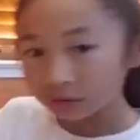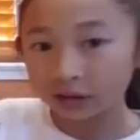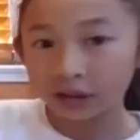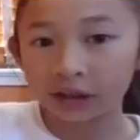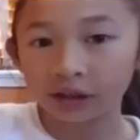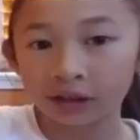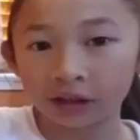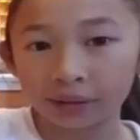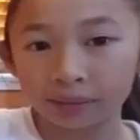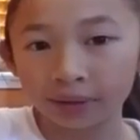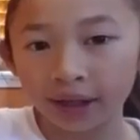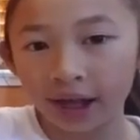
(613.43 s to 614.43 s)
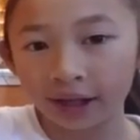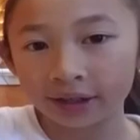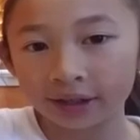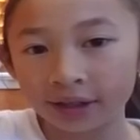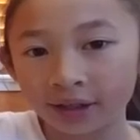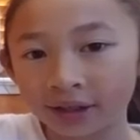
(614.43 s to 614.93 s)
Literally black.
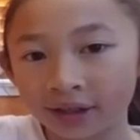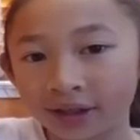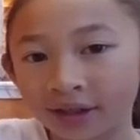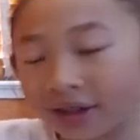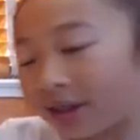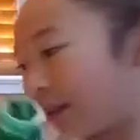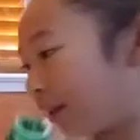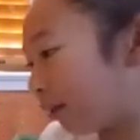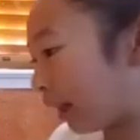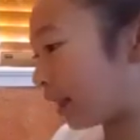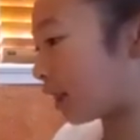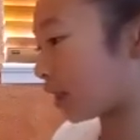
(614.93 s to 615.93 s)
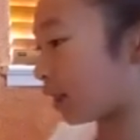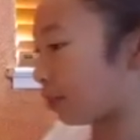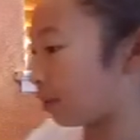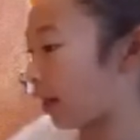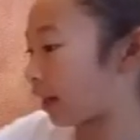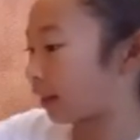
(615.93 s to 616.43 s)
I just see
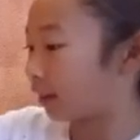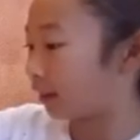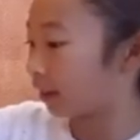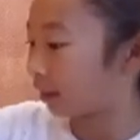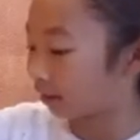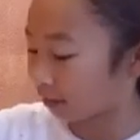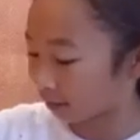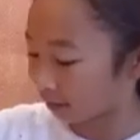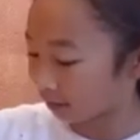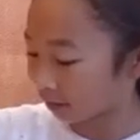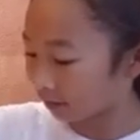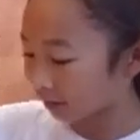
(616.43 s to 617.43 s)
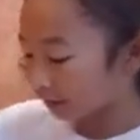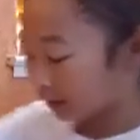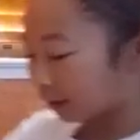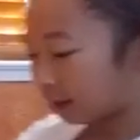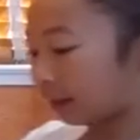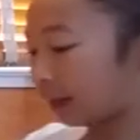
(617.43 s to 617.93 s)
black in there.
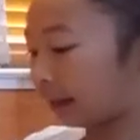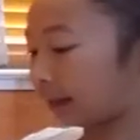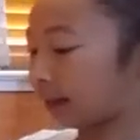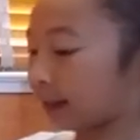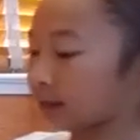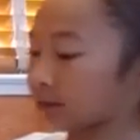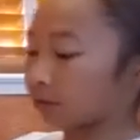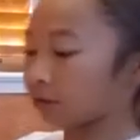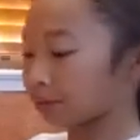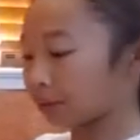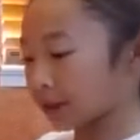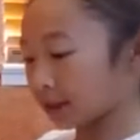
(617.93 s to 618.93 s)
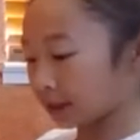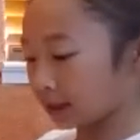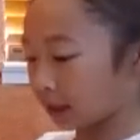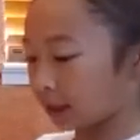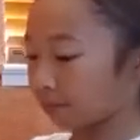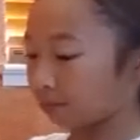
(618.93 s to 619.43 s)
Alright, let's form this to slime.